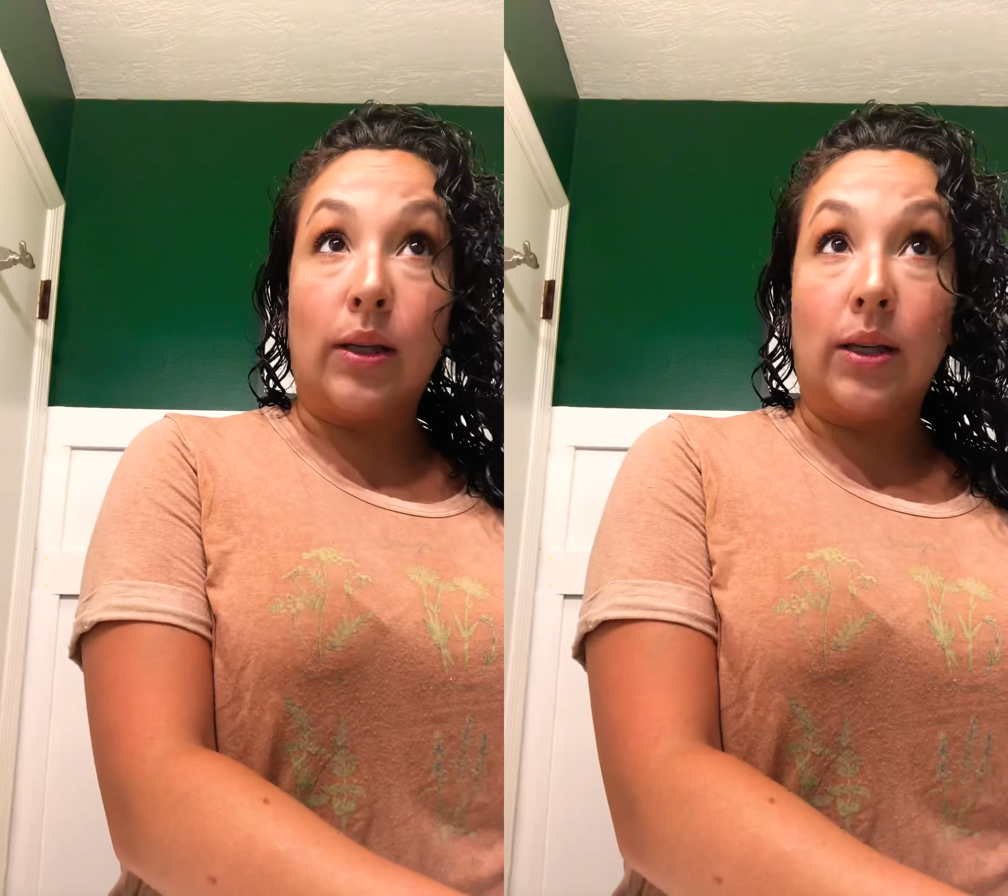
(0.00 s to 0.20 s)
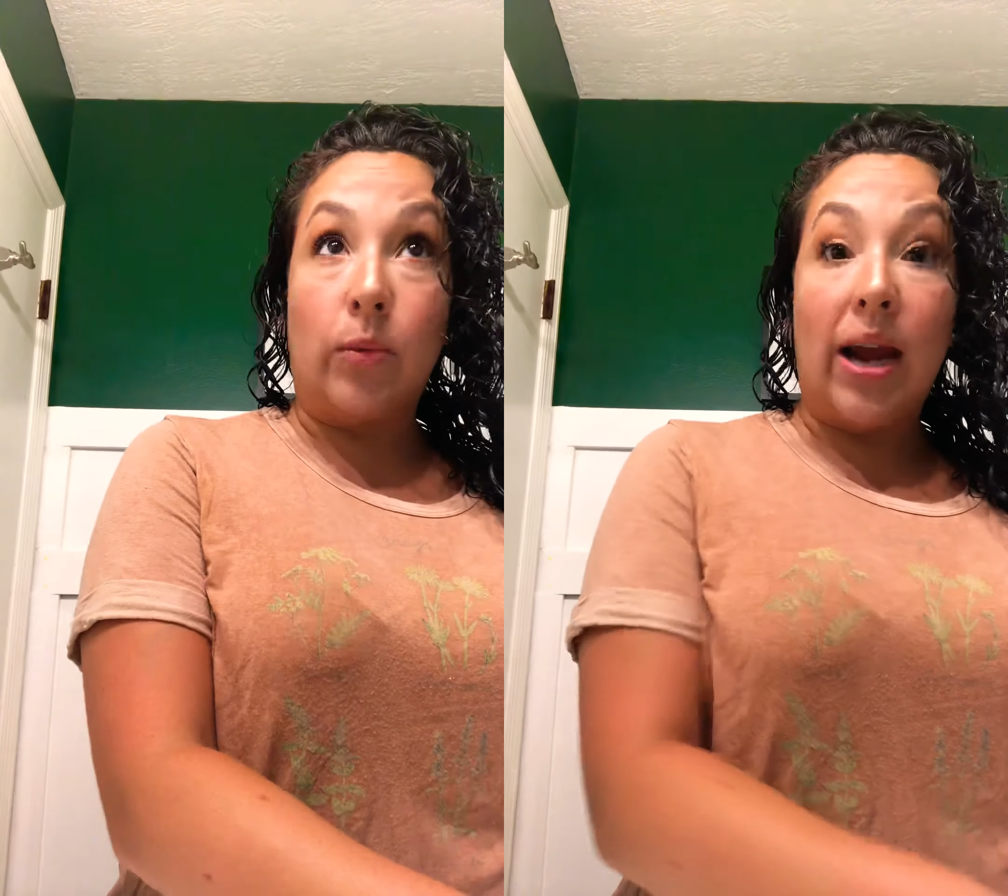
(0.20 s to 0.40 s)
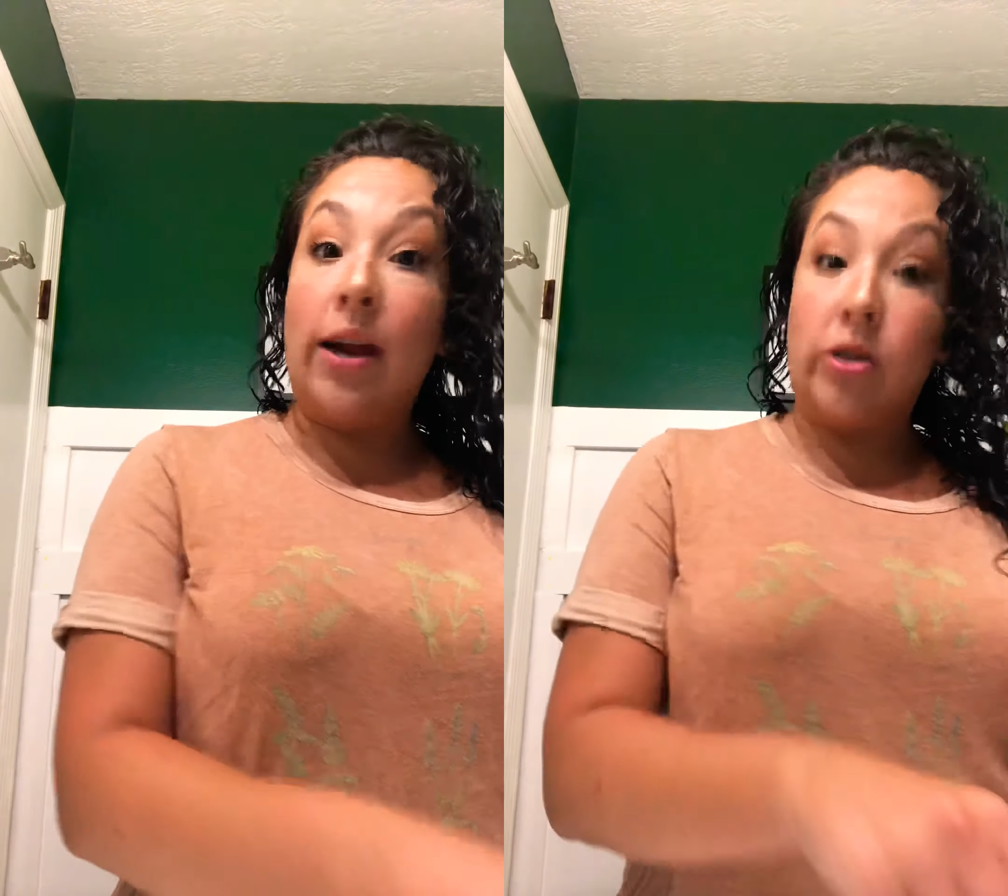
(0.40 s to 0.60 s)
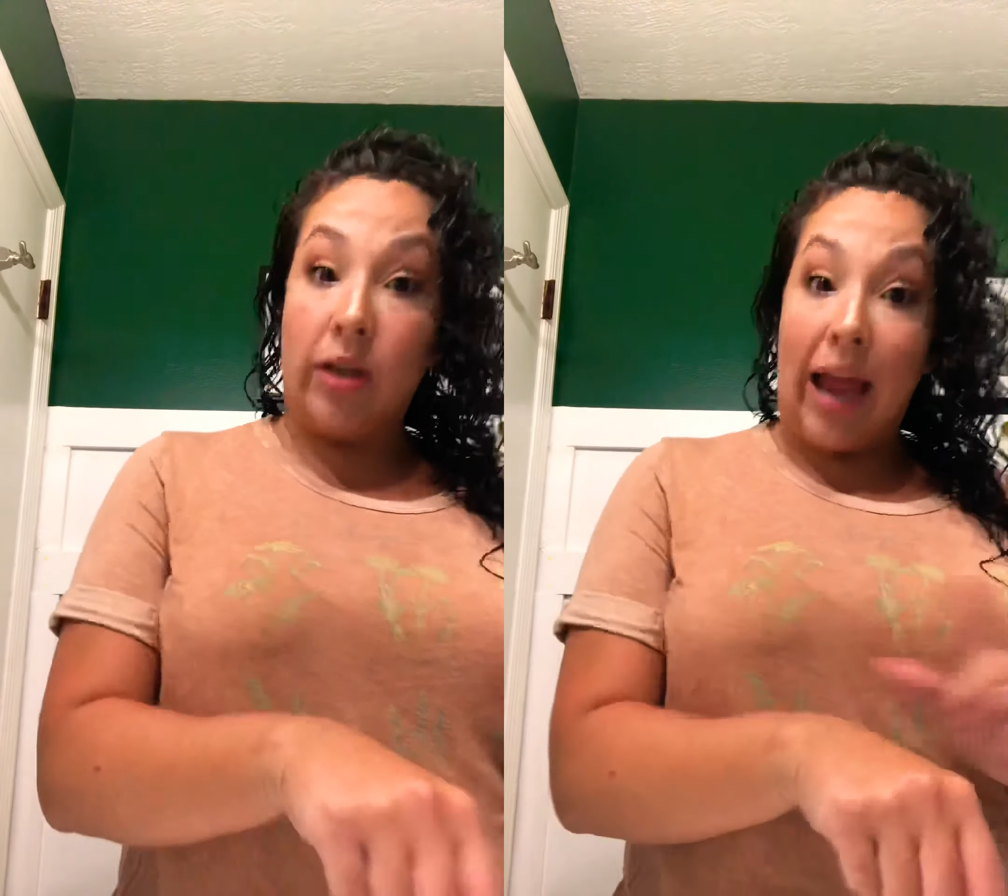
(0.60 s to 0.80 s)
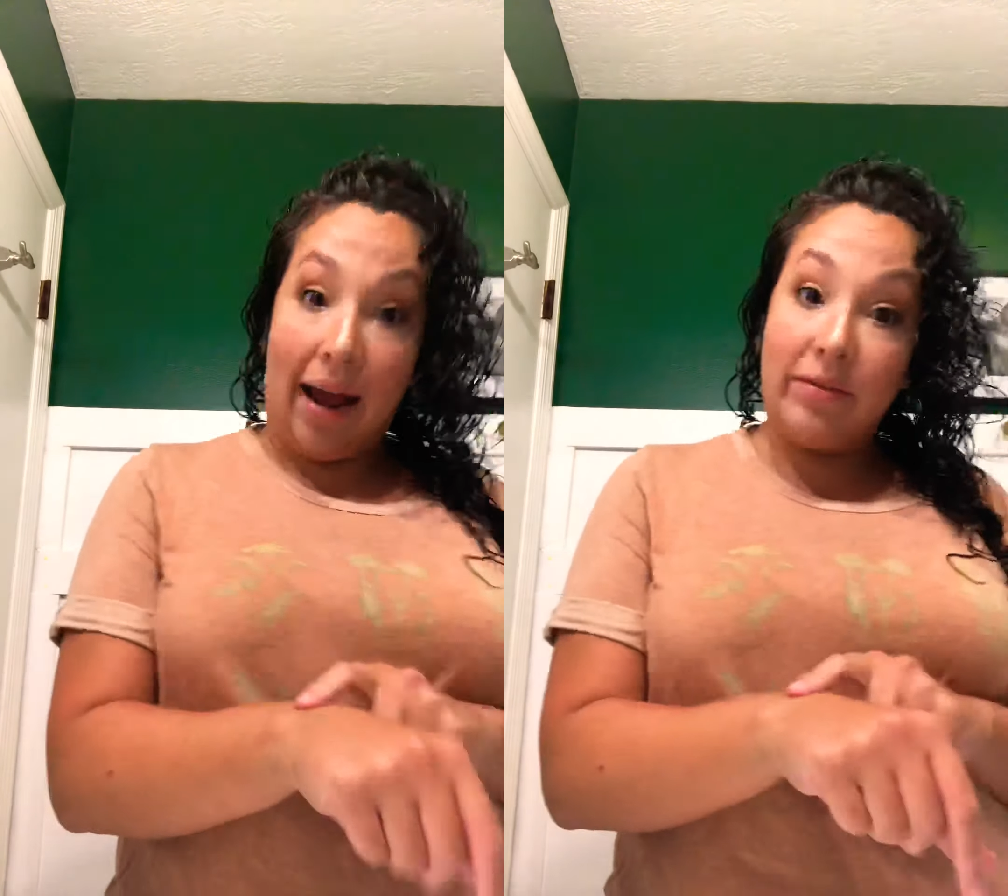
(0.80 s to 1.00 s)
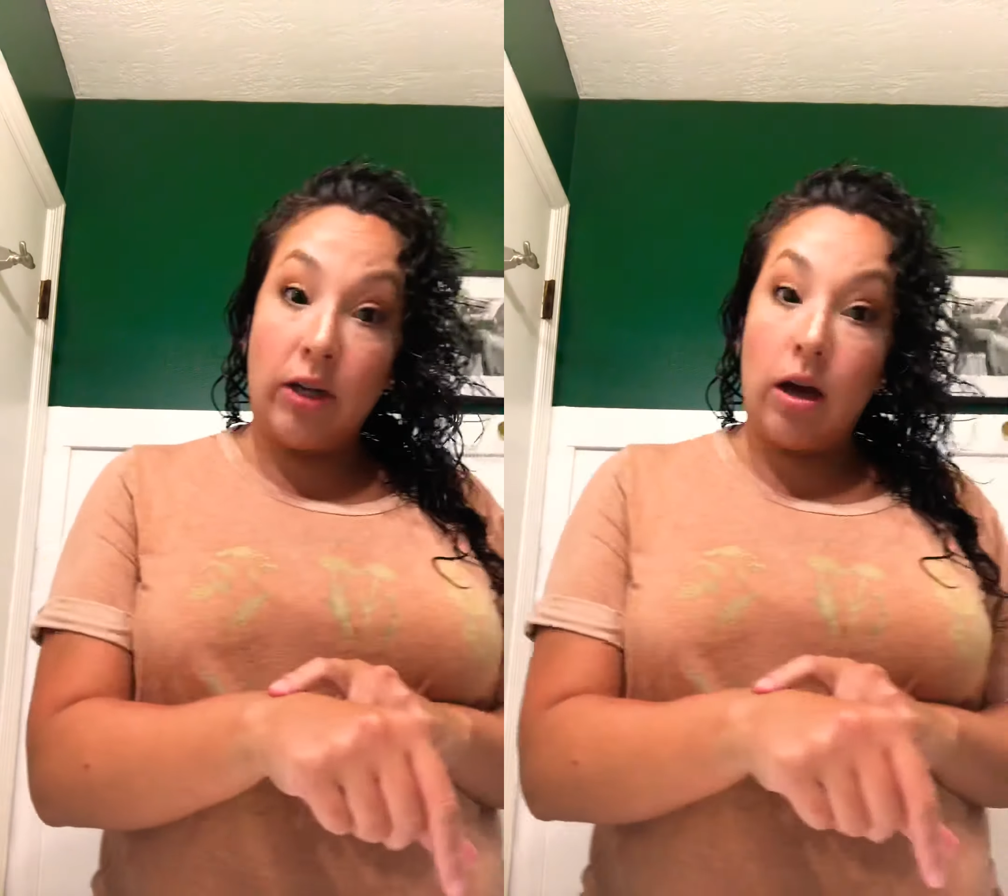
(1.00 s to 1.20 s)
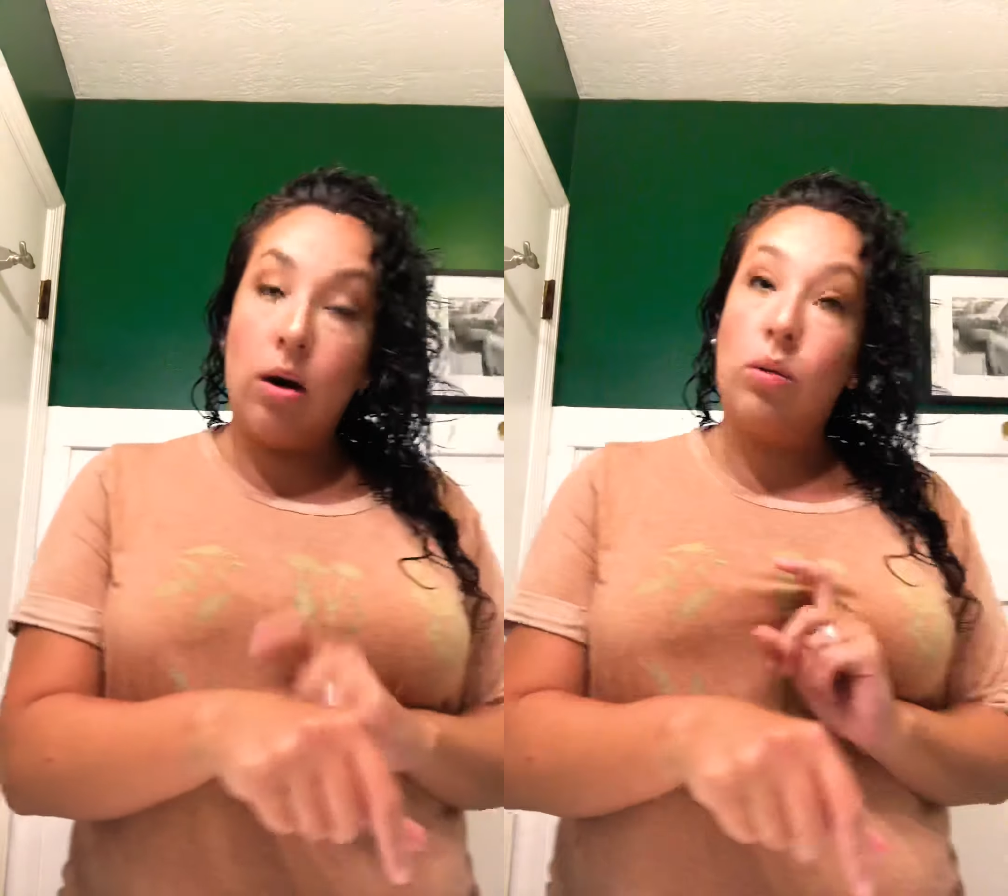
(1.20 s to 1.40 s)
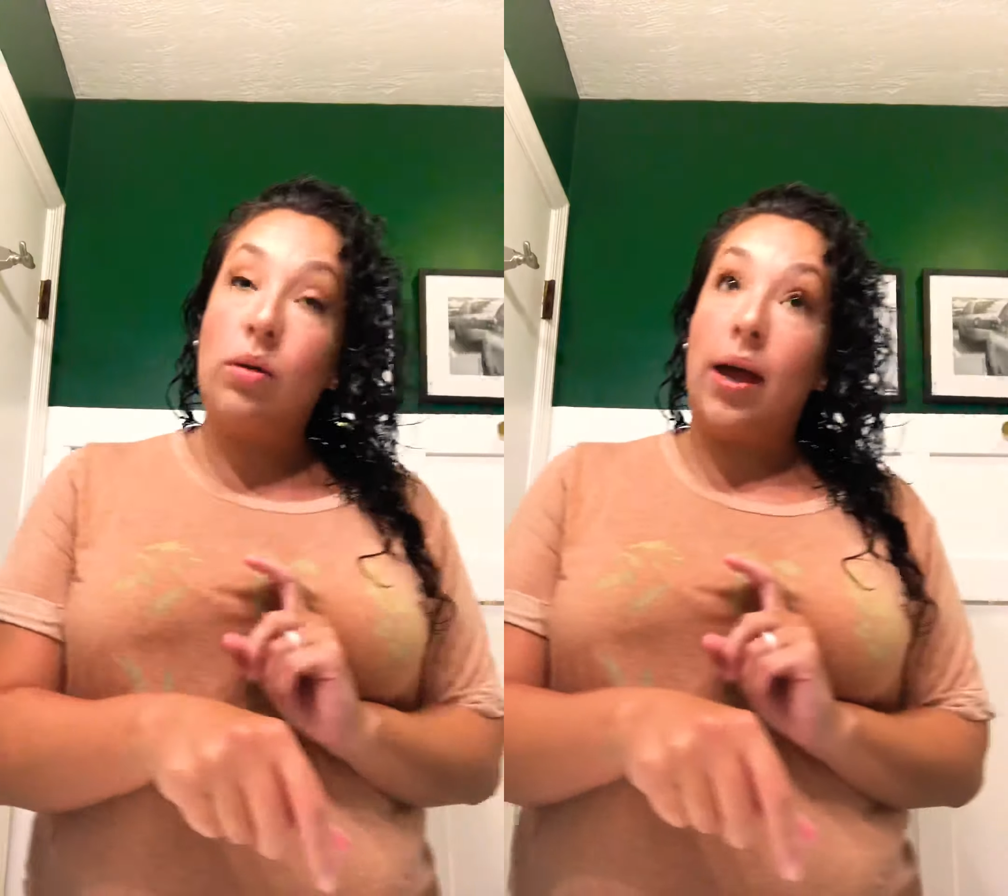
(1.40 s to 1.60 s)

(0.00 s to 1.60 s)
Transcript: Because we actually have to go.